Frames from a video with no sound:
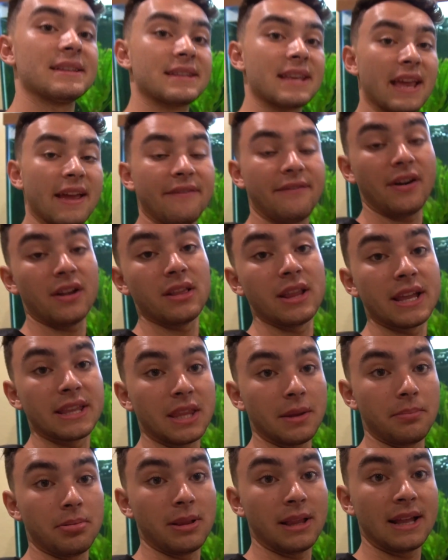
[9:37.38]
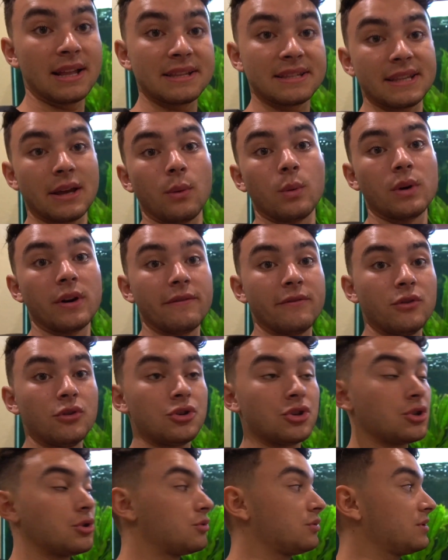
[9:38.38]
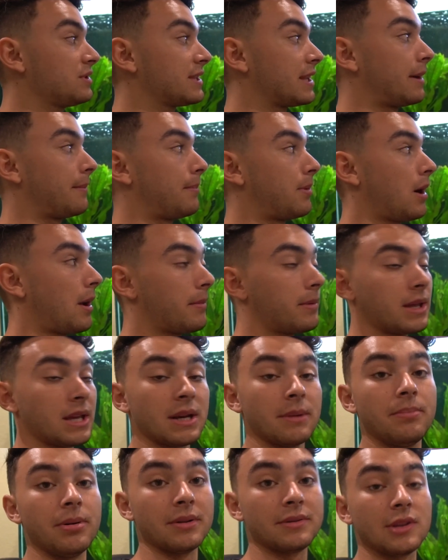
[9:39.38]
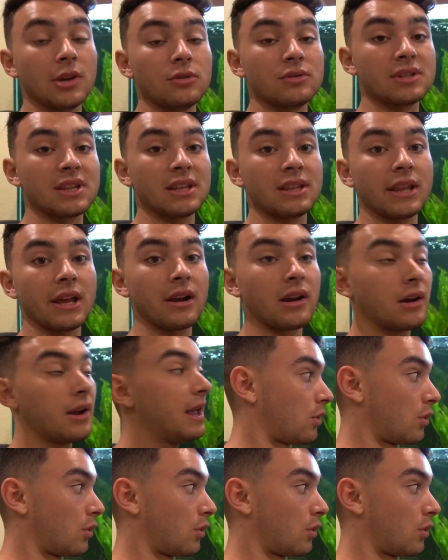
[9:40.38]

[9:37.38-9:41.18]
Say if I like the plants that one of you choose, then I'm probably going to put those in there.